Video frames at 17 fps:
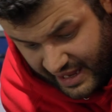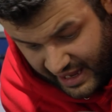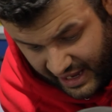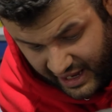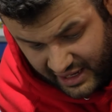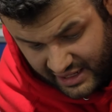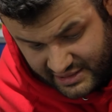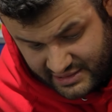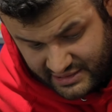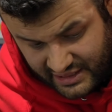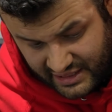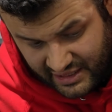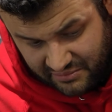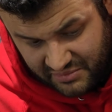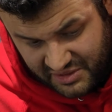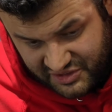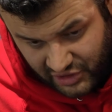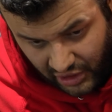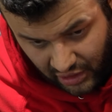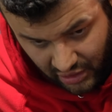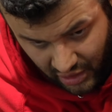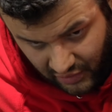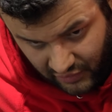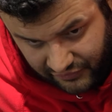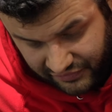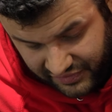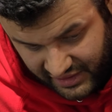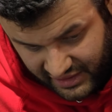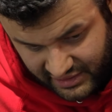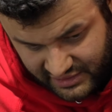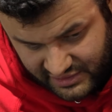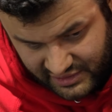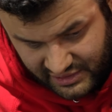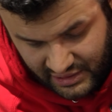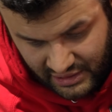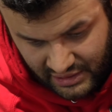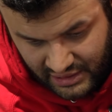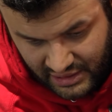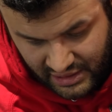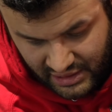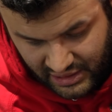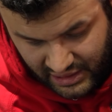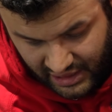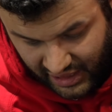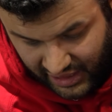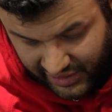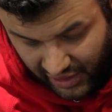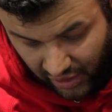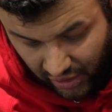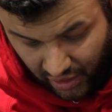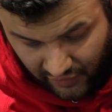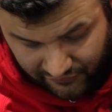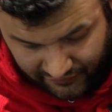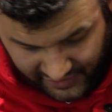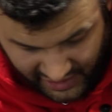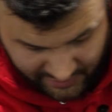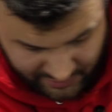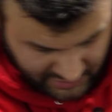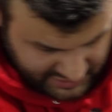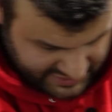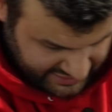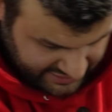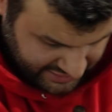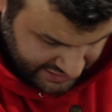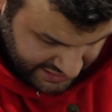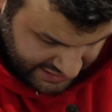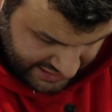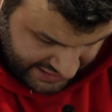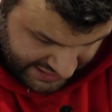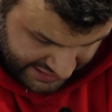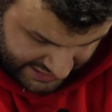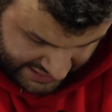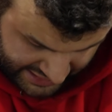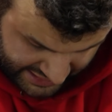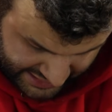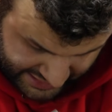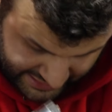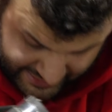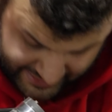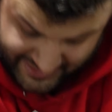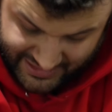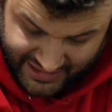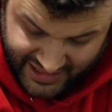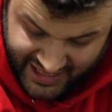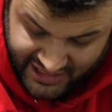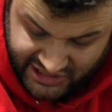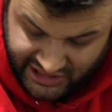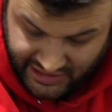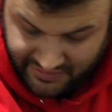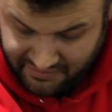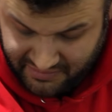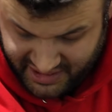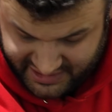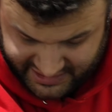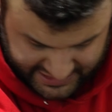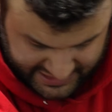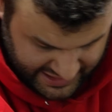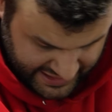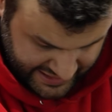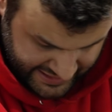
And it missed a lot of things and a lot of cables, and it actually missed.